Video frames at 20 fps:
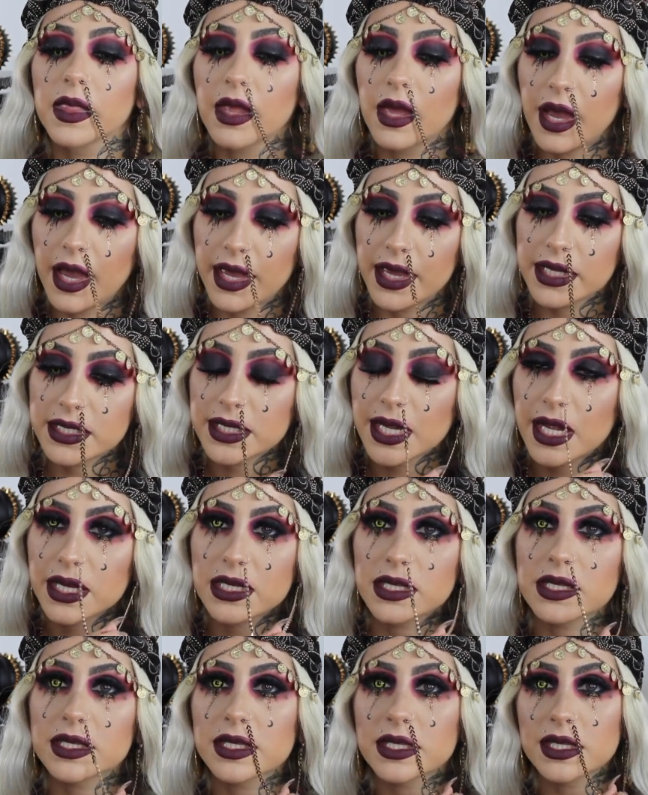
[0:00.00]
I attached,
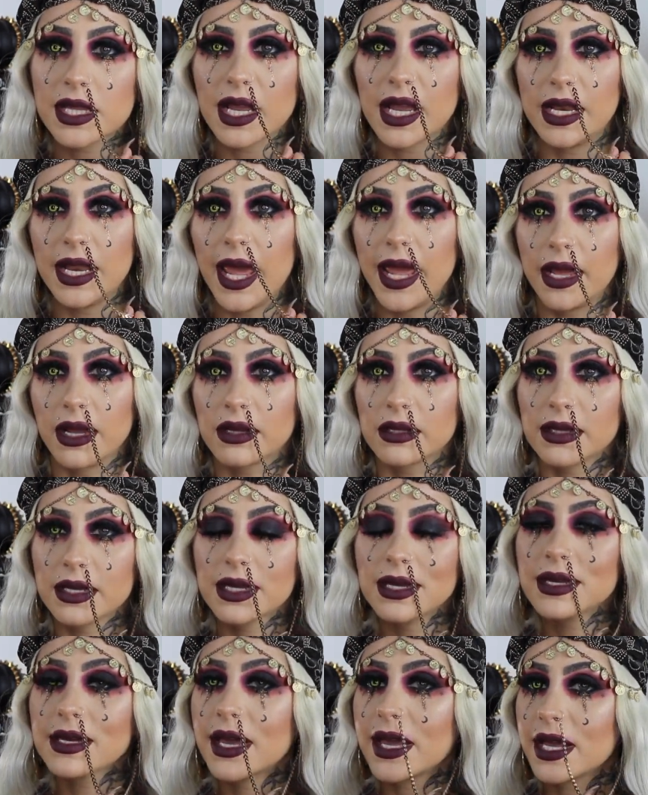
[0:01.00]
this is like an
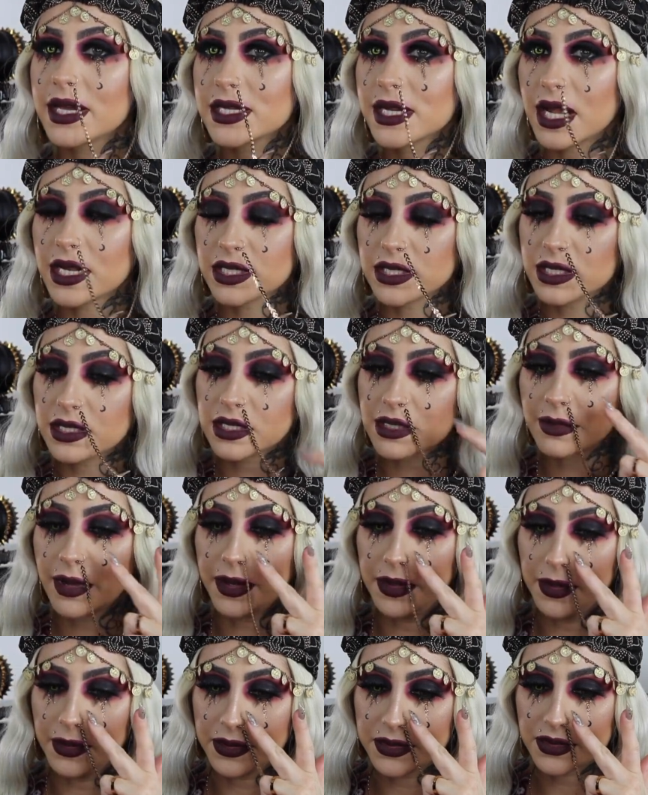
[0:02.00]
anklet, I attached it to my
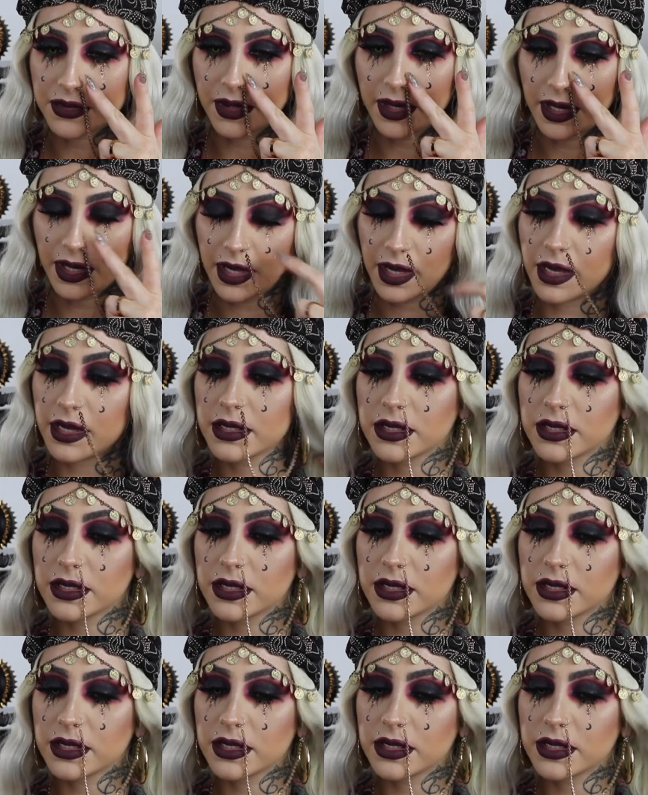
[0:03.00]
nose ring,